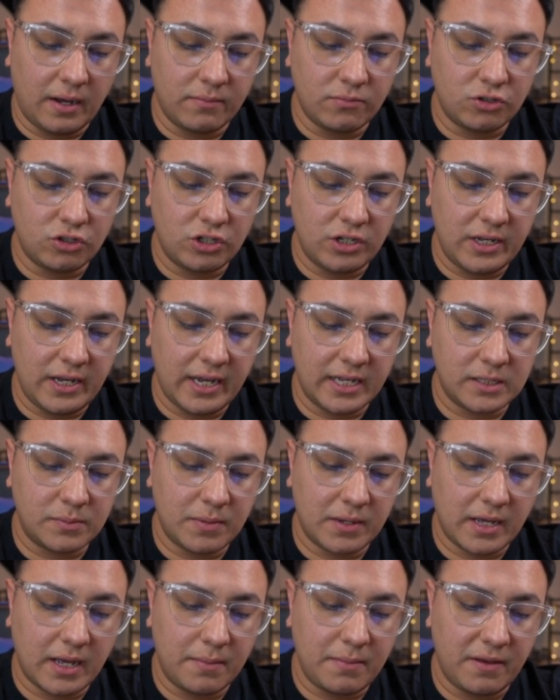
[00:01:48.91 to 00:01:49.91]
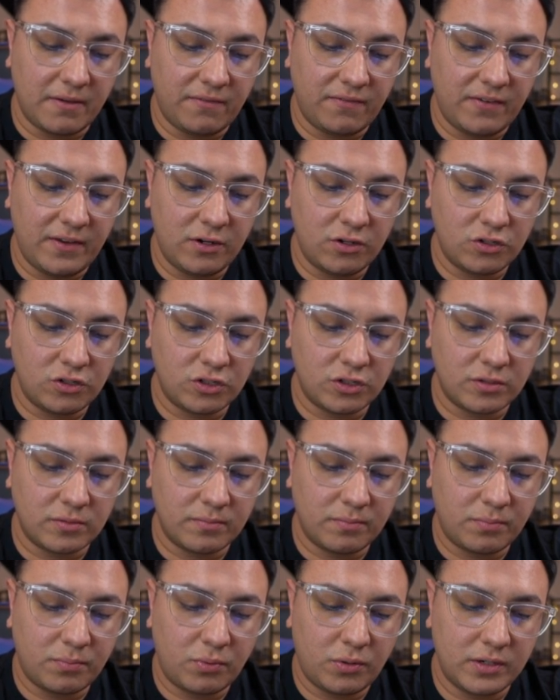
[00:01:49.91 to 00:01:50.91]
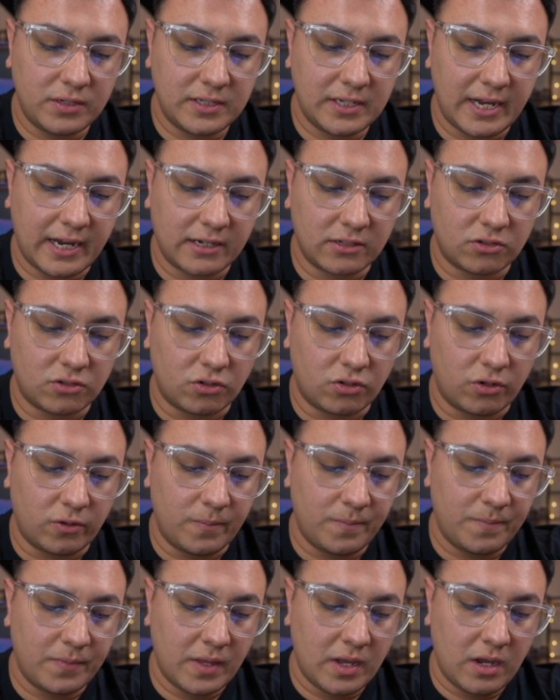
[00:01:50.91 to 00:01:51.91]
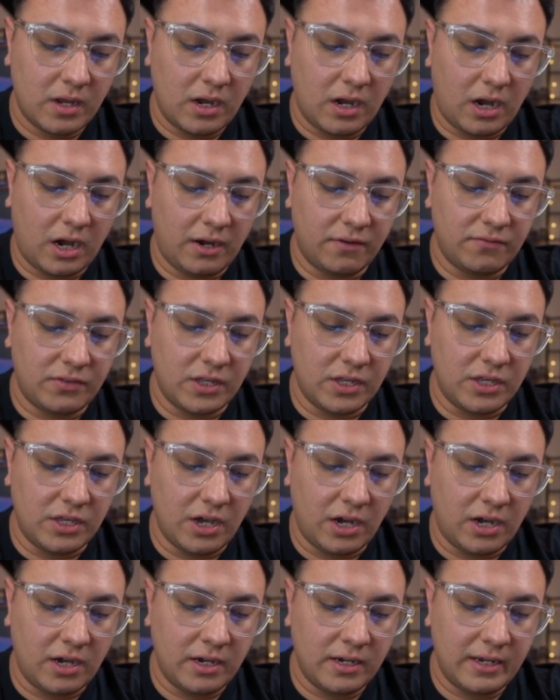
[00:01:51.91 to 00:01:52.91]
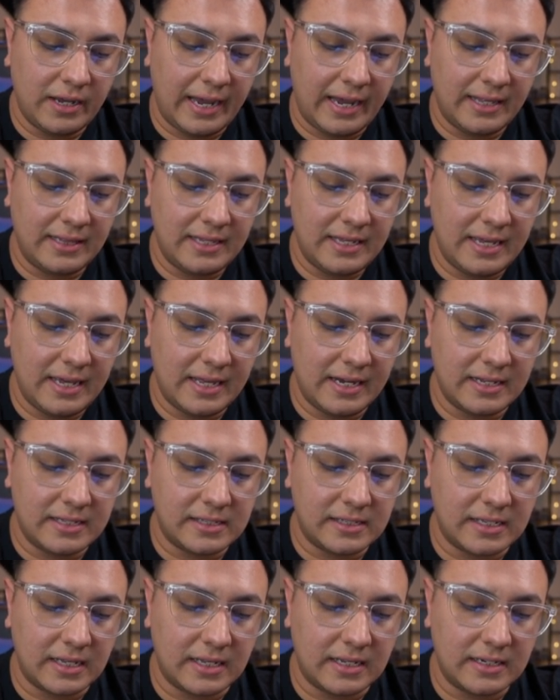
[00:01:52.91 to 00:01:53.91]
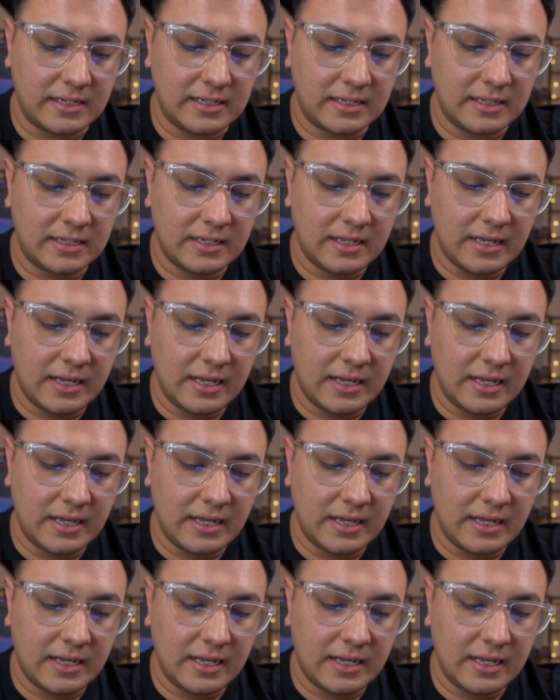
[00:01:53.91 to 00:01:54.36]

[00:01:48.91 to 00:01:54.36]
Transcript: she has become a fierce protector of the young and the innocent,